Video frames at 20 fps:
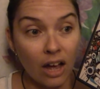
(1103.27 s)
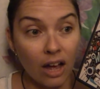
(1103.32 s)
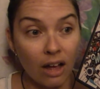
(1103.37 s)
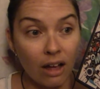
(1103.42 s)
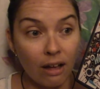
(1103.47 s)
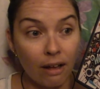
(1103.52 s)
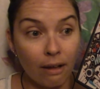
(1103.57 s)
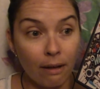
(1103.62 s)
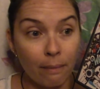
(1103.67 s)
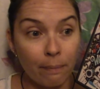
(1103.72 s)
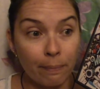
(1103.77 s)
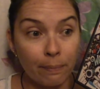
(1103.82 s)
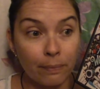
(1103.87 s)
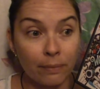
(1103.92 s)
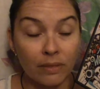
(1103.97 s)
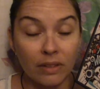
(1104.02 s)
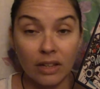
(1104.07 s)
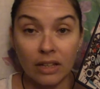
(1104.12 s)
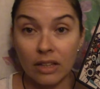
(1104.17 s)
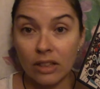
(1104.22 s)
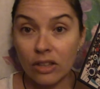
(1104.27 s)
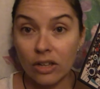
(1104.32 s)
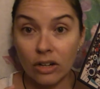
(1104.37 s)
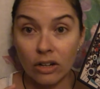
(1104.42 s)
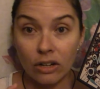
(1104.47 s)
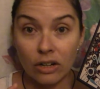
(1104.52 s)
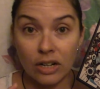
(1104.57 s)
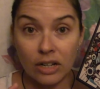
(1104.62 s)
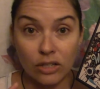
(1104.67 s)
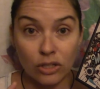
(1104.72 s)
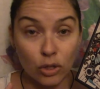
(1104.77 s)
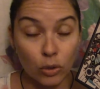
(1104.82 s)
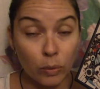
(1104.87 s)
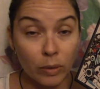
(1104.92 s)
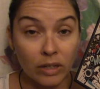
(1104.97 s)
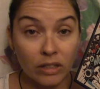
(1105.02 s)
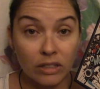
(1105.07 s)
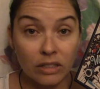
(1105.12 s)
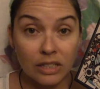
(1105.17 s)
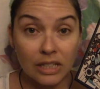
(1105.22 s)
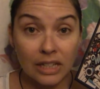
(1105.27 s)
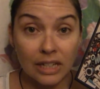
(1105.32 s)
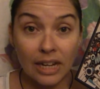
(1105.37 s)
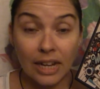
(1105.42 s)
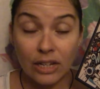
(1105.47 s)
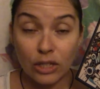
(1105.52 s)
Um, there is Tweedledee